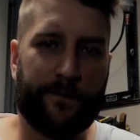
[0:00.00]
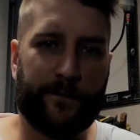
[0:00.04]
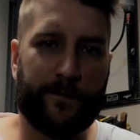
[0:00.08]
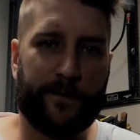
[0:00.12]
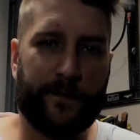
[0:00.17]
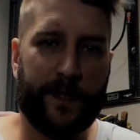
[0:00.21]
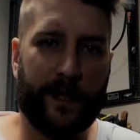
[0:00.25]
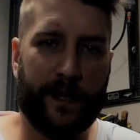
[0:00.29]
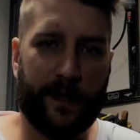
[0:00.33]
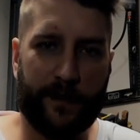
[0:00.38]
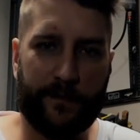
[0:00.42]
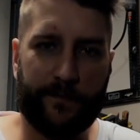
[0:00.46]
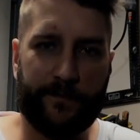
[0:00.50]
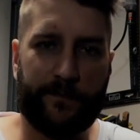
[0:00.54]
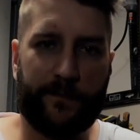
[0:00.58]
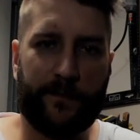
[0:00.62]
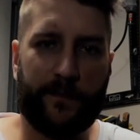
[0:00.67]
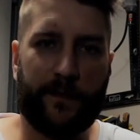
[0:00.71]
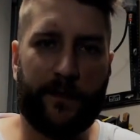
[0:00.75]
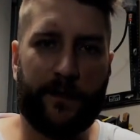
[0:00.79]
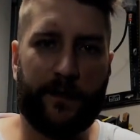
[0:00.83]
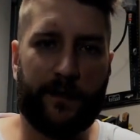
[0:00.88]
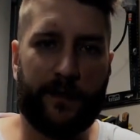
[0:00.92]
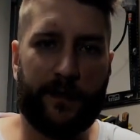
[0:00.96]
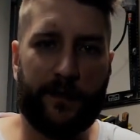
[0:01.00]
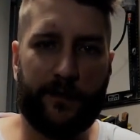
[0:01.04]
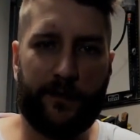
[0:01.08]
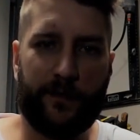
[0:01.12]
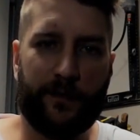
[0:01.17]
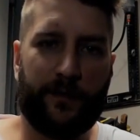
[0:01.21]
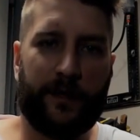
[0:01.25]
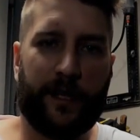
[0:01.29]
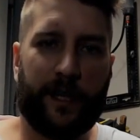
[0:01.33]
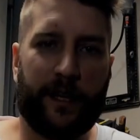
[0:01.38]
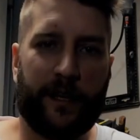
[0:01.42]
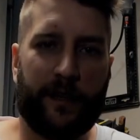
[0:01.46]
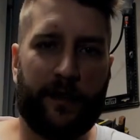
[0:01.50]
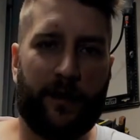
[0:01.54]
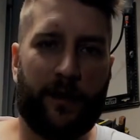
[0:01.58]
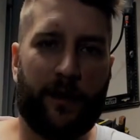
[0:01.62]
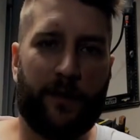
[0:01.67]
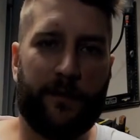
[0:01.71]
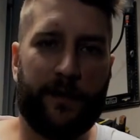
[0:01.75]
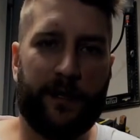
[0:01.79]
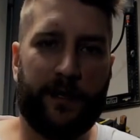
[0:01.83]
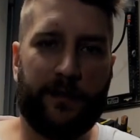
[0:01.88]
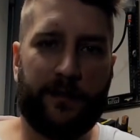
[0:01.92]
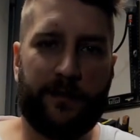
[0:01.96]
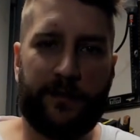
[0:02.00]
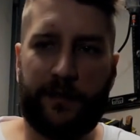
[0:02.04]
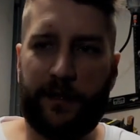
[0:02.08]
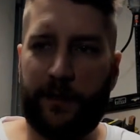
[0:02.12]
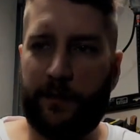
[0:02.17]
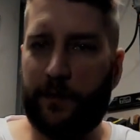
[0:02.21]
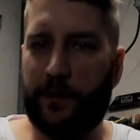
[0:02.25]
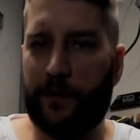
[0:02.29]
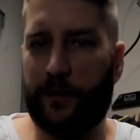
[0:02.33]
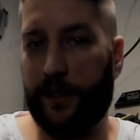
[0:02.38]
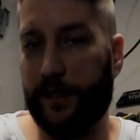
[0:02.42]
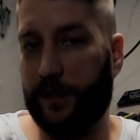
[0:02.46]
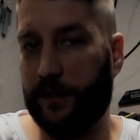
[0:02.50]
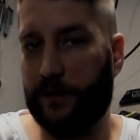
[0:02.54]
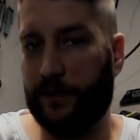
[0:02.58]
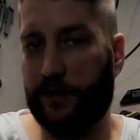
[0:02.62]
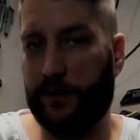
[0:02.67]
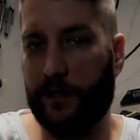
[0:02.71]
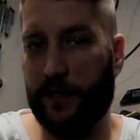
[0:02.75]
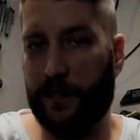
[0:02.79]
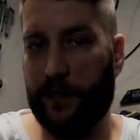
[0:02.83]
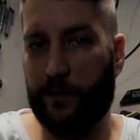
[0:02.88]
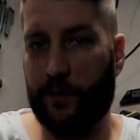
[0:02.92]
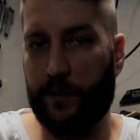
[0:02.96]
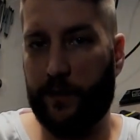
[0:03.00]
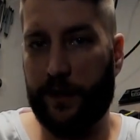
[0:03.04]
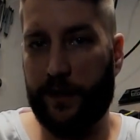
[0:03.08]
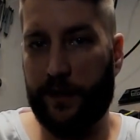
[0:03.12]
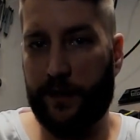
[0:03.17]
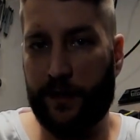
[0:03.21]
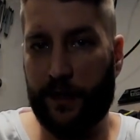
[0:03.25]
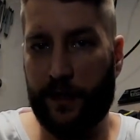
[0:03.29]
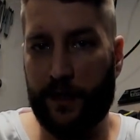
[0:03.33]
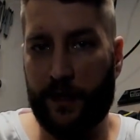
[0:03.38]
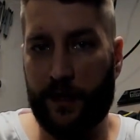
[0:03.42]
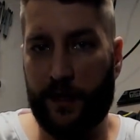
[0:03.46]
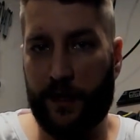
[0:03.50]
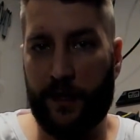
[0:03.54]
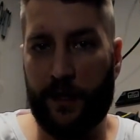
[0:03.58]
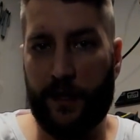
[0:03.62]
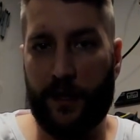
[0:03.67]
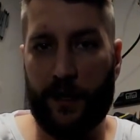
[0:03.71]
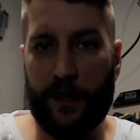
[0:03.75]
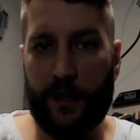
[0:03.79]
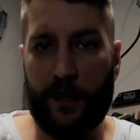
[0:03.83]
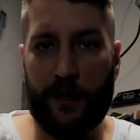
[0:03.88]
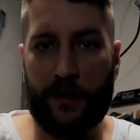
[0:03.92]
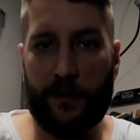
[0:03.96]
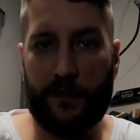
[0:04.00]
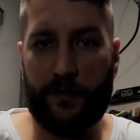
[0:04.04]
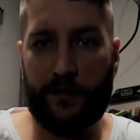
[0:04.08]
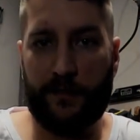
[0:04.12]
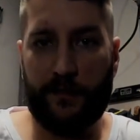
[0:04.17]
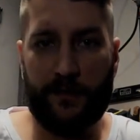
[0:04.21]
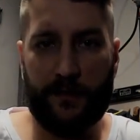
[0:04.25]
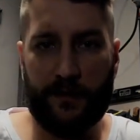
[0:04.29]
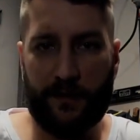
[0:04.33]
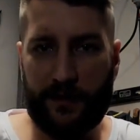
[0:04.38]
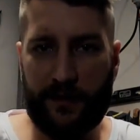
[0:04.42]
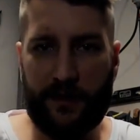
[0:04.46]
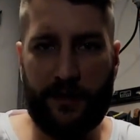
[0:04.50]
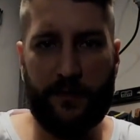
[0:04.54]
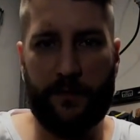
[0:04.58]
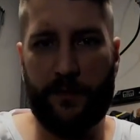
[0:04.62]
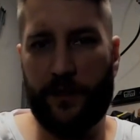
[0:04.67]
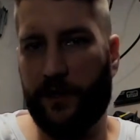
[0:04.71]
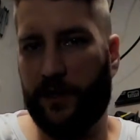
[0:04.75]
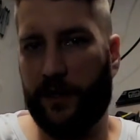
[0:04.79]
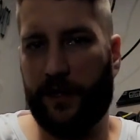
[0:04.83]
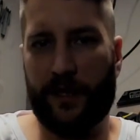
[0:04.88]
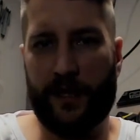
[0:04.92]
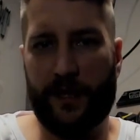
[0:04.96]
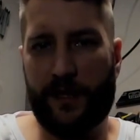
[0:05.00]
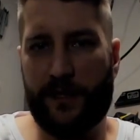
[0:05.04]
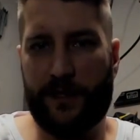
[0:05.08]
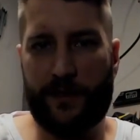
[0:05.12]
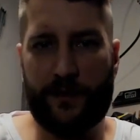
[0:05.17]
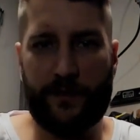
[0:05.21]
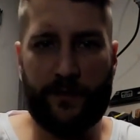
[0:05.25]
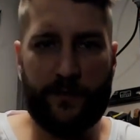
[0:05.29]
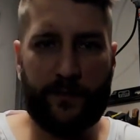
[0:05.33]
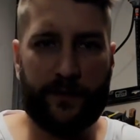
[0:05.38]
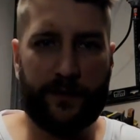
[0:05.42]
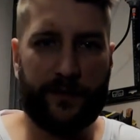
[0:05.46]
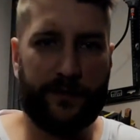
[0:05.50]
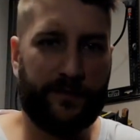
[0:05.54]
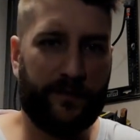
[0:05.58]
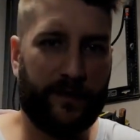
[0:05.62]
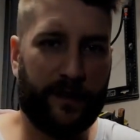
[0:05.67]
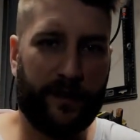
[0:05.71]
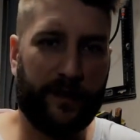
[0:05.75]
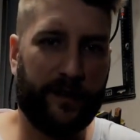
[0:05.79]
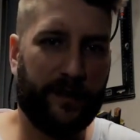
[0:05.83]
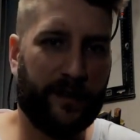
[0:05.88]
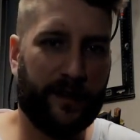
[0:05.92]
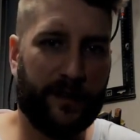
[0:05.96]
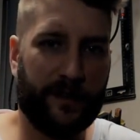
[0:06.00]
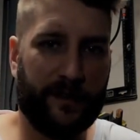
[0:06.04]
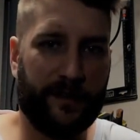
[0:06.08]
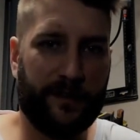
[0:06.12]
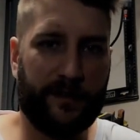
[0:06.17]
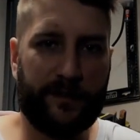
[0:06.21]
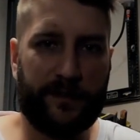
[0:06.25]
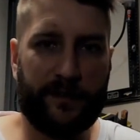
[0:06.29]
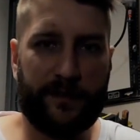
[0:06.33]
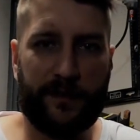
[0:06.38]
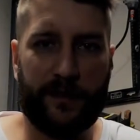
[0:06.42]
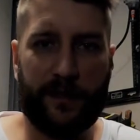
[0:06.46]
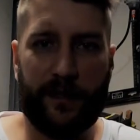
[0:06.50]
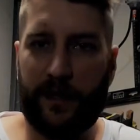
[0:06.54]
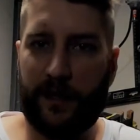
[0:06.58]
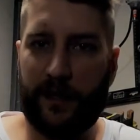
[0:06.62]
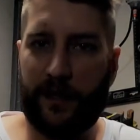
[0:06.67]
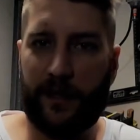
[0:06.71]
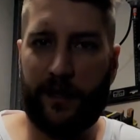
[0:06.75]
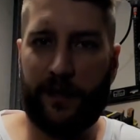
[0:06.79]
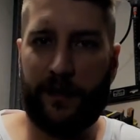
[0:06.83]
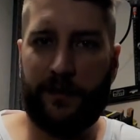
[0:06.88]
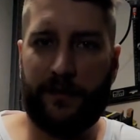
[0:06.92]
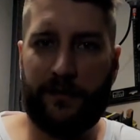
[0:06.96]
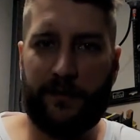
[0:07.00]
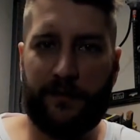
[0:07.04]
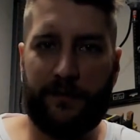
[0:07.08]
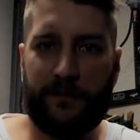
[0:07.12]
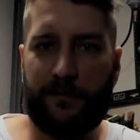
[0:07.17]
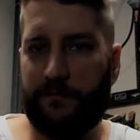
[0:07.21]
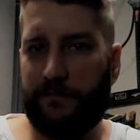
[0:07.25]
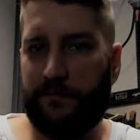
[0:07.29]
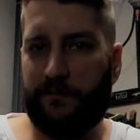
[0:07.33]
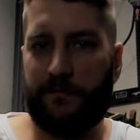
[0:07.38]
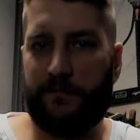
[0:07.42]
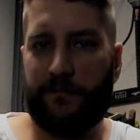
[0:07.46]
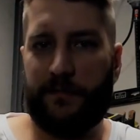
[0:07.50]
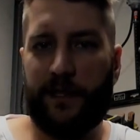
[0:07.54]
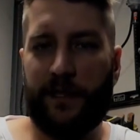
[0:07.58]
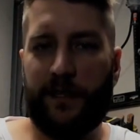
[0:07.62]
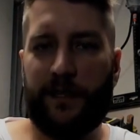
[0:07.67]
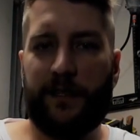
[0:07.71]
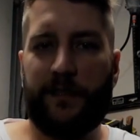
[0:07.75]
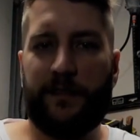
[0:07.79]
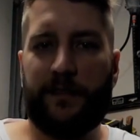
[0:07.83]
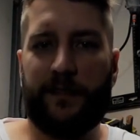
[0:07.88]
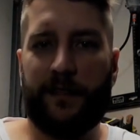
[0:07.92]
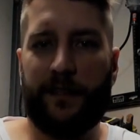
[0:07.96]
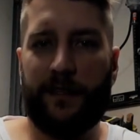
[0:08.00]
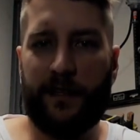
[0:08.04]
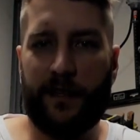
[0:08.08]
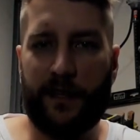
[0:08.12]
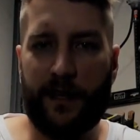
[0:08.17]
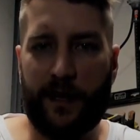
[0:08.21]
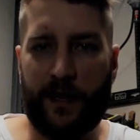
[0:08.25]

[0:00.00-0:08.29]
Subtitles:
Yeah, Toucan Hobbies, they were great to deal with. Communication was very nice, easy.